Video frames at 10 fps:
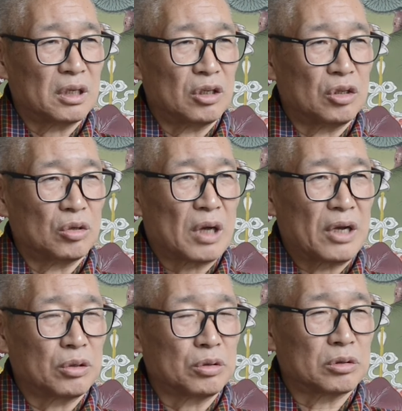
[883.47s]
you know, you
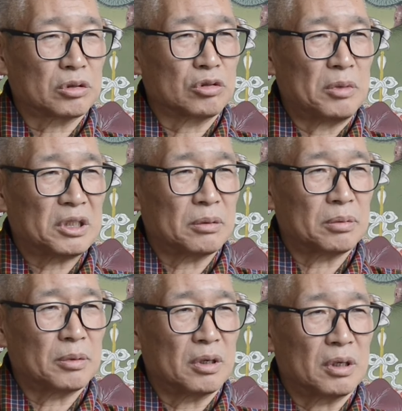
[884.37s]
can't do too much of
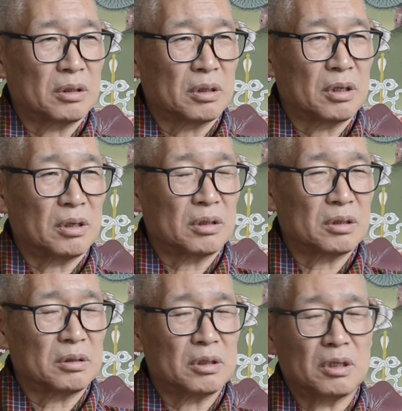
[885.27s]
uh,
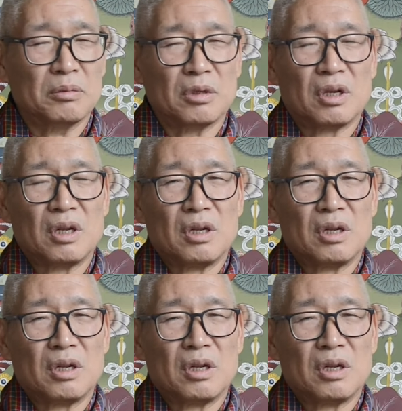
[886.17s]
uh um,